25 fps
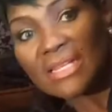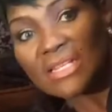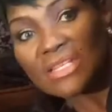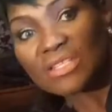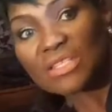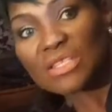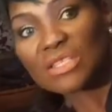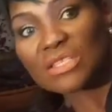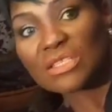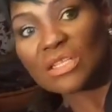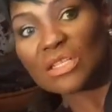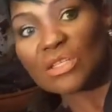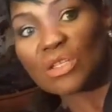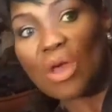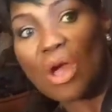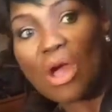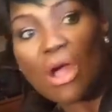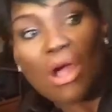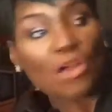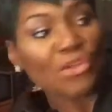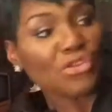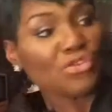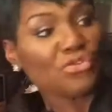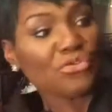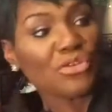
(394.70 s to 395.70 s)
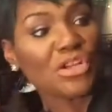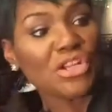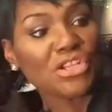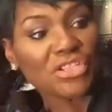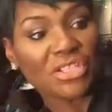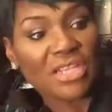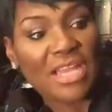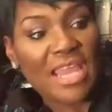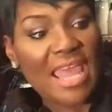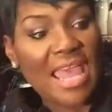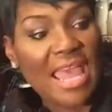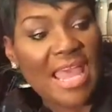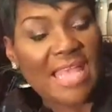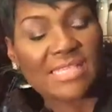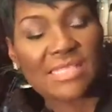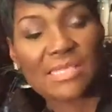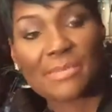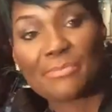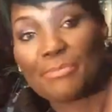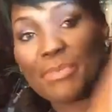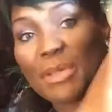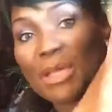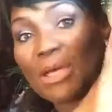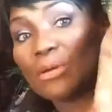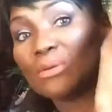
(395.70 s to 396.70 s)
it's just a long trench and it has the
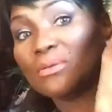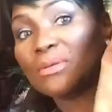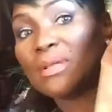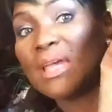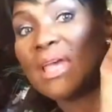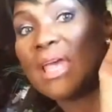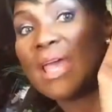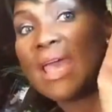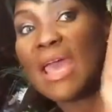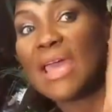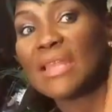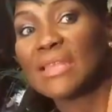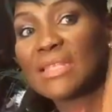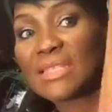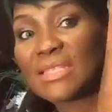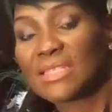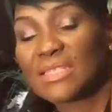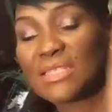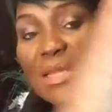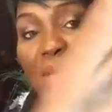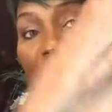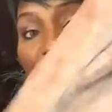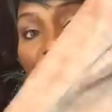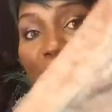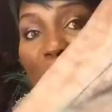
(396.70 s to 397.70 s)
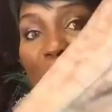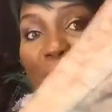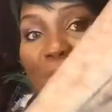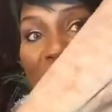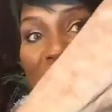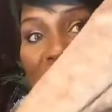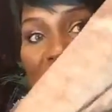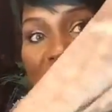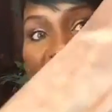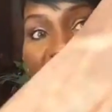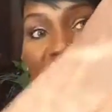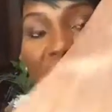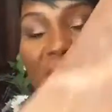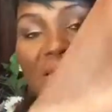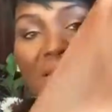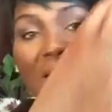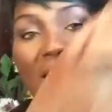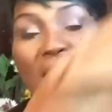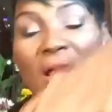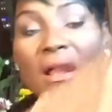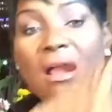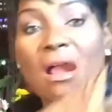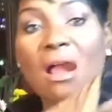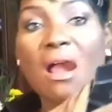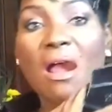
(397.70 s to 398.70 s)
belt and it's double-breasted.
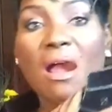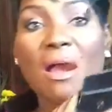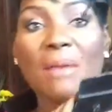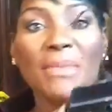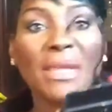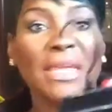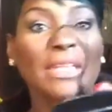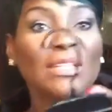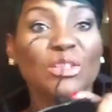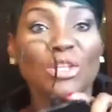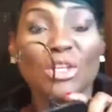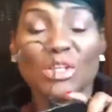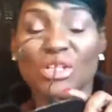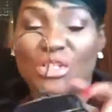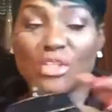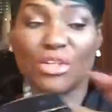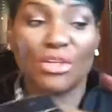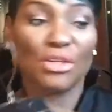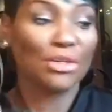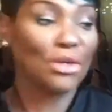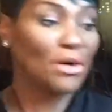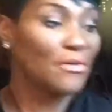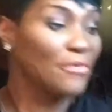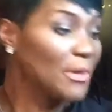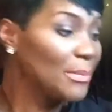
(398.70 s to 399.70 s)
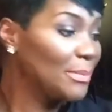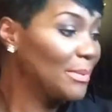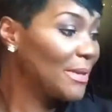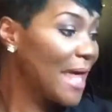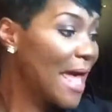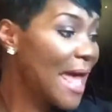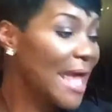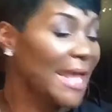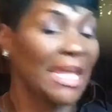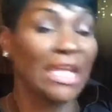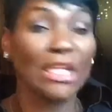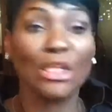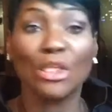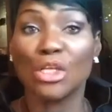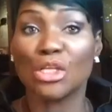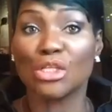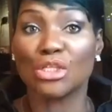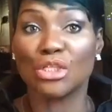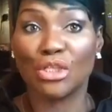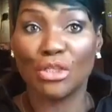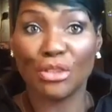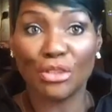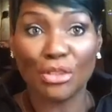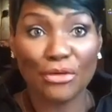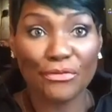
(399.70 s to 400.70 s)
It looks good over black. It looks
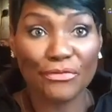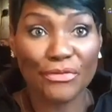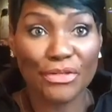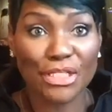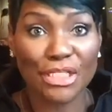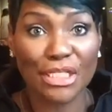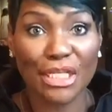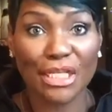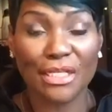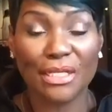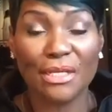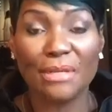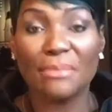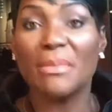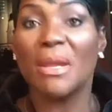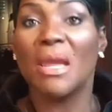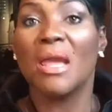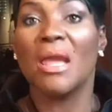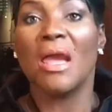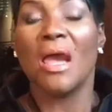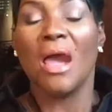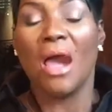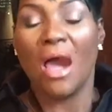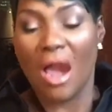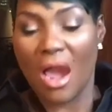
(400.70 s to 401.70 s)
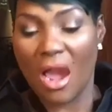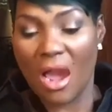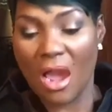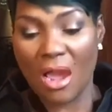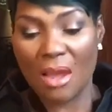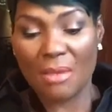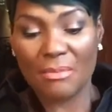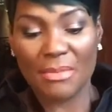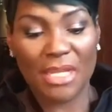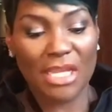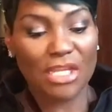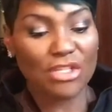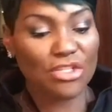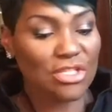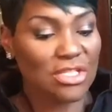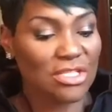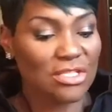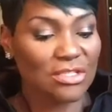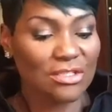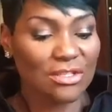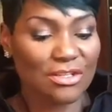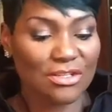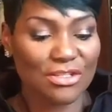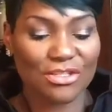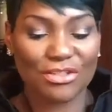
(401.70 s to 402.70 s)
good over denim. It
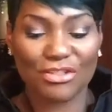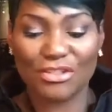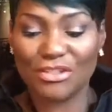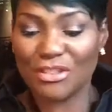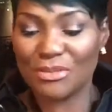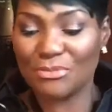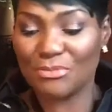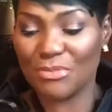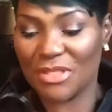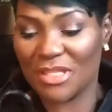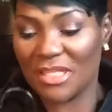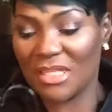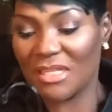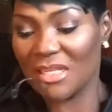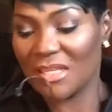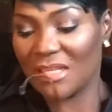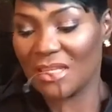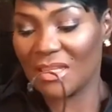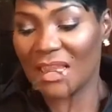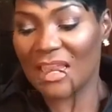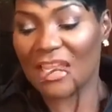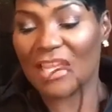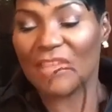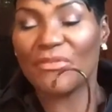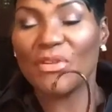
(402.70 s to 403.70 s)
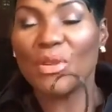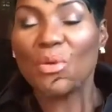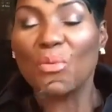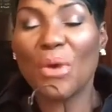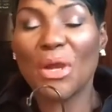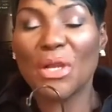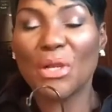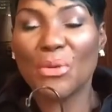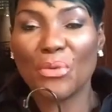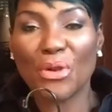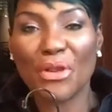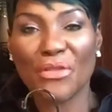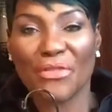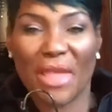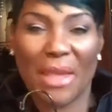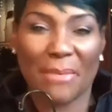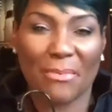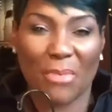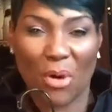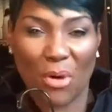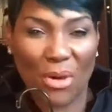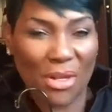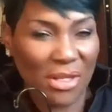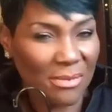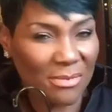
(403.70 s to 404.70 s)
just looks good with anything. Like if you want to wear that
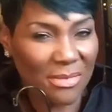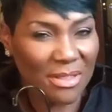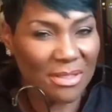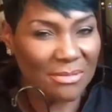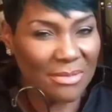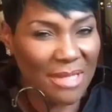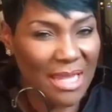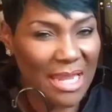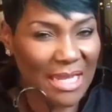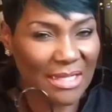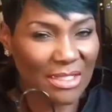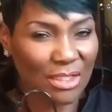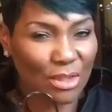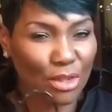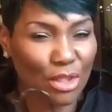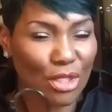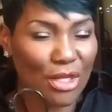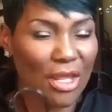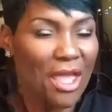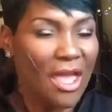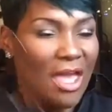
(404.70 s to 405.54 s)
bohemian kind of look,